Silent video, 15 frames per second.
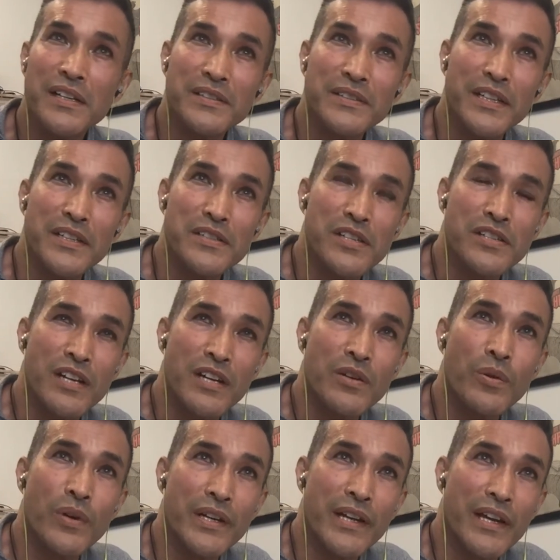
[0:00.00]
that is the stunt
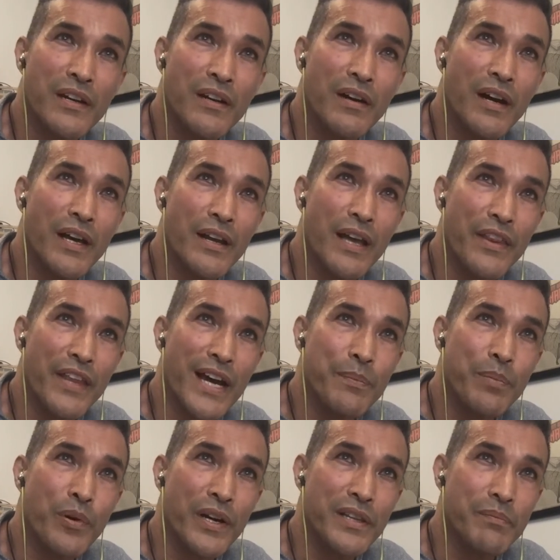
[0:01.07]
coordinator on, at that
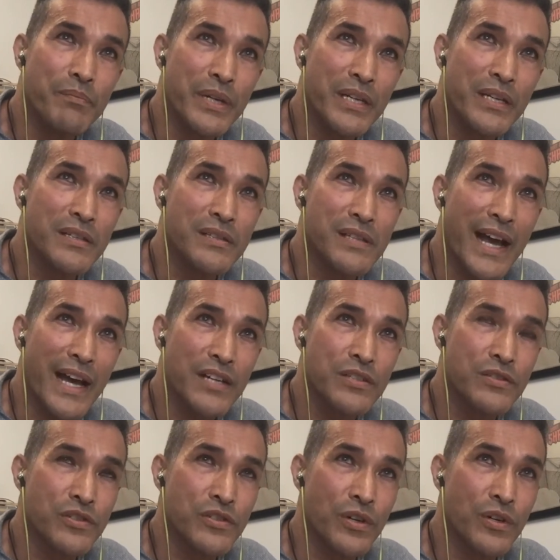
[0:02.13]
point, the biggest action
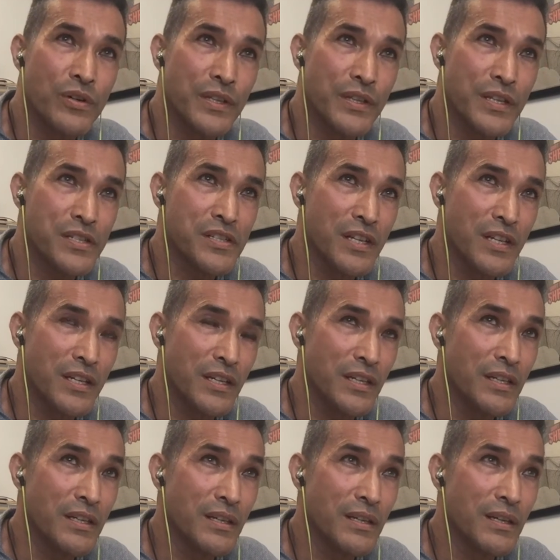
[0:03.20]
show in the city.